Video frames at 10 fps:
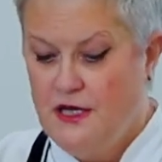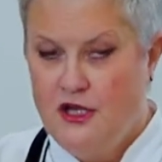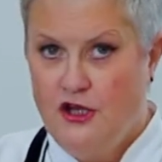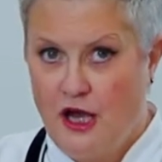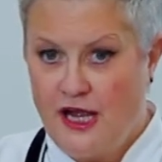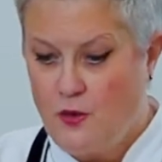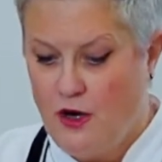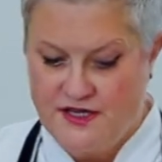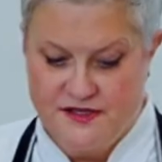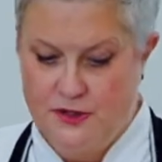
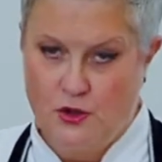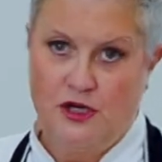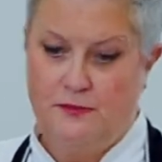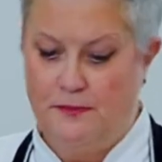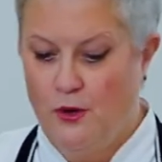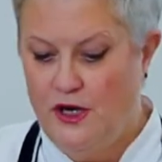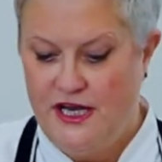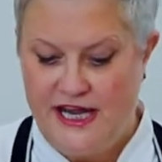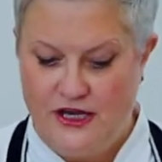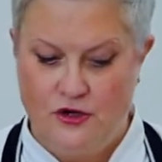Likewise, the milk could be
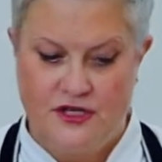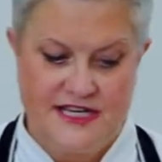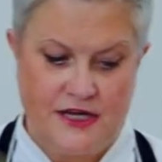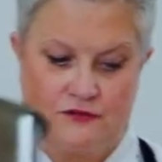boiling and you can take the